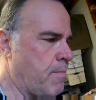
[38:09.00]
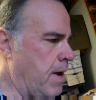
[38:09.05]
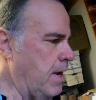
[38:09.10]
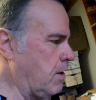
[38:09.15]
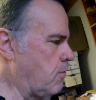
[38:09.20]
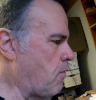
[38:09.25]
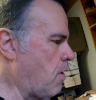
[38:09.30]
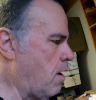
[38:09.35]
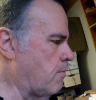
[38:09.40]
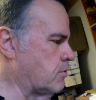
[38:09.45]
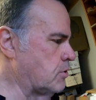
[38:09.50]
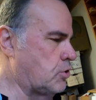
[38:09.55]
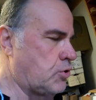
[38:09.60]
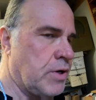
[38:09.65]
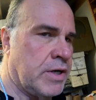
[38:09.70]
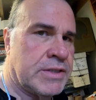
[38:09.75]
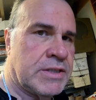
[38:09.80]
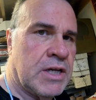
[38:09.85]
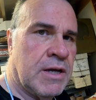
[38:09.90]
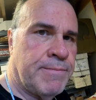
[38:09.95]
the bank robbers
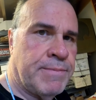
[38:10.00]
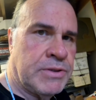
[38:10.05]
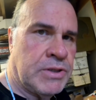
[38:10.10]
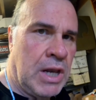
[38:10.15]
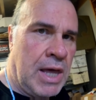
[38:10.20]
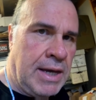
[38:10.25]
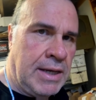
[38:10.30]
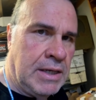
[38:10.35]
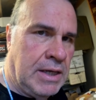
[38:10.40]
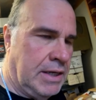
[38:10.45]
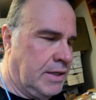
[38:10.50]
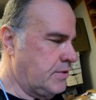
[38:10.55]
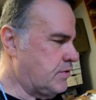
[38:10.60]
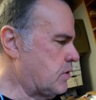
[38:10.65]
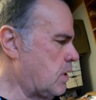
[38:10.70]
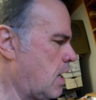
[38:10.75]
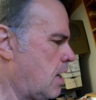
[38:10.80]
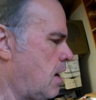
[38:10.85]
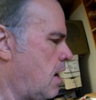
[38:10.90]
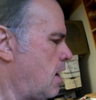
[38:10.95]
dress up as
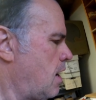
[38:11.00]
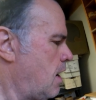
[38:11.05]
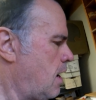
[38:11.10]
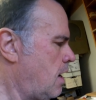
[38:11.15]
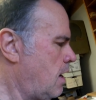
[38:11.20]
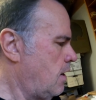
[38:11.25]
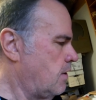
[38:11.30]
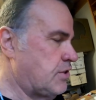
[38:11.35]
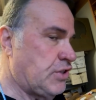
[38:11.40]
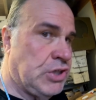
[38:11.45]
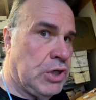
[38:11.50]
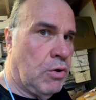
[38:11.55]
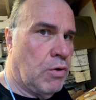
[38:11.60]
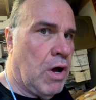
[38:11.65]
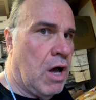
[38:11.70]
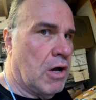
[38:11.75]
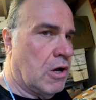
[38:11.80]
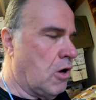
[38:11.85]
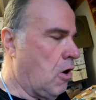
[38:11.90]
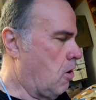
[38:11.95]
ladies. Still
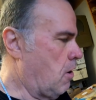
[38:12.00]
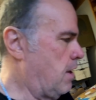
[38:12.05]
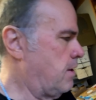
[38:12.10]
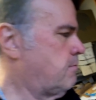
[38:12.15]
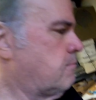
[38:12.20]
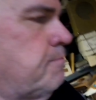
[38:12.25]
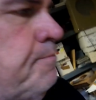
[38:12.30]
got caught